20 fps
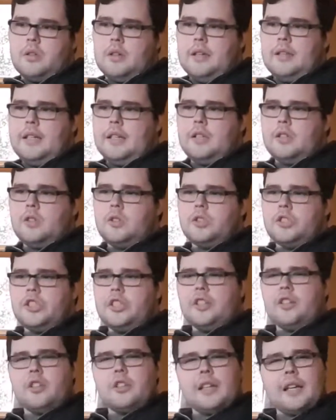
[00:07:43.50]
And then, of course,
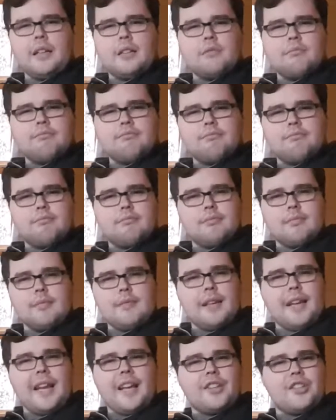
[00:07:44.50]
you got that
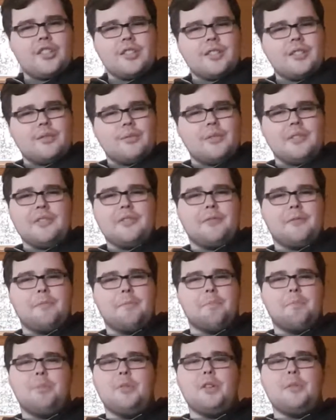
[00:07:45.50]
legend with
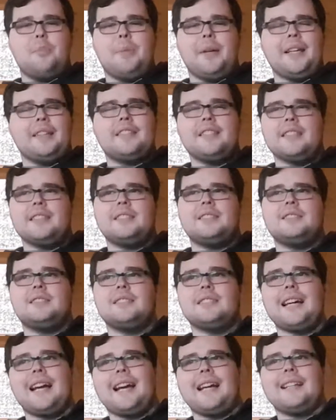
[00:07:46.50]
Blue Peter
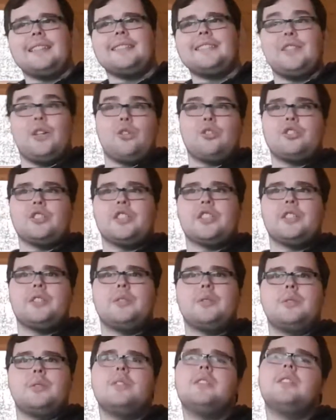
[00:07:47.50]
and Doctor
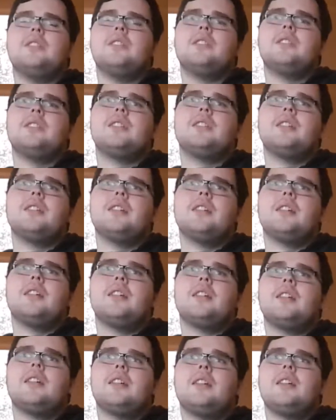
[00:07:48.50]

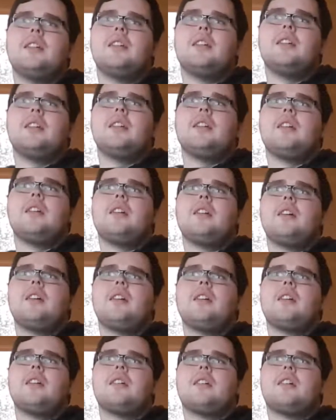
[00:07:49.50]
Who.
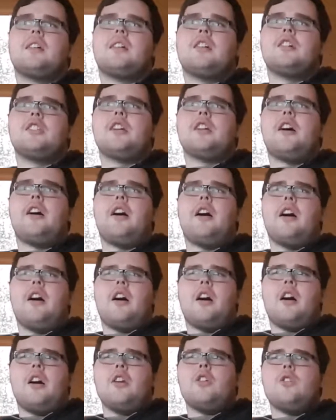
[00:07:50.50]
Because
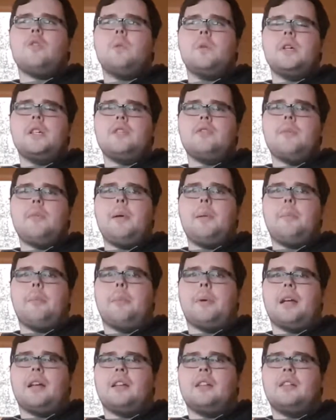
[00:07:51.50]
I always
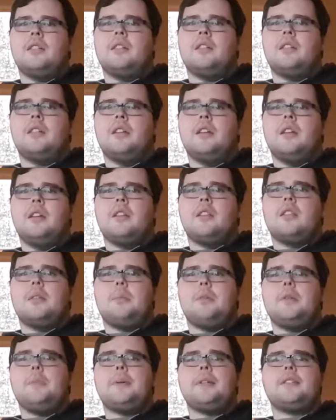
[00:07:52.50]
remember the
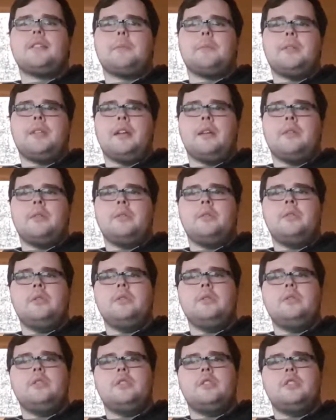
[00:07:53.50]
Blue Peter episode
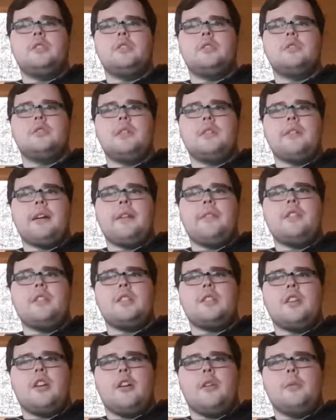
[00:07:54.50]
around the
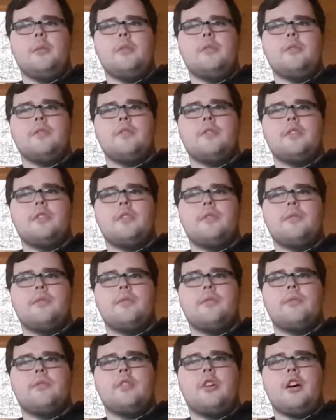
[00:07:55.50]
time
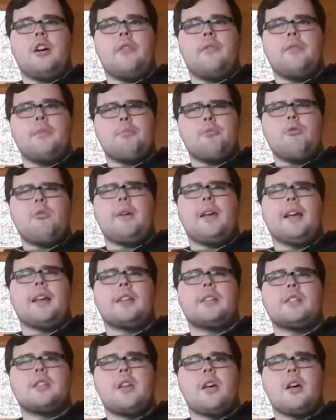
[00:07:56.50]
of the
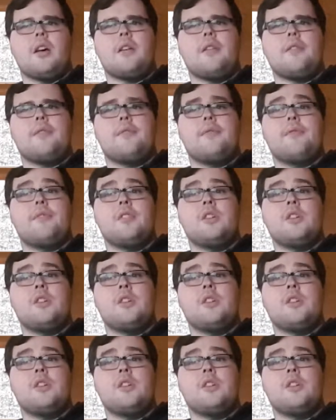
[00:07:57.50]
broadcast of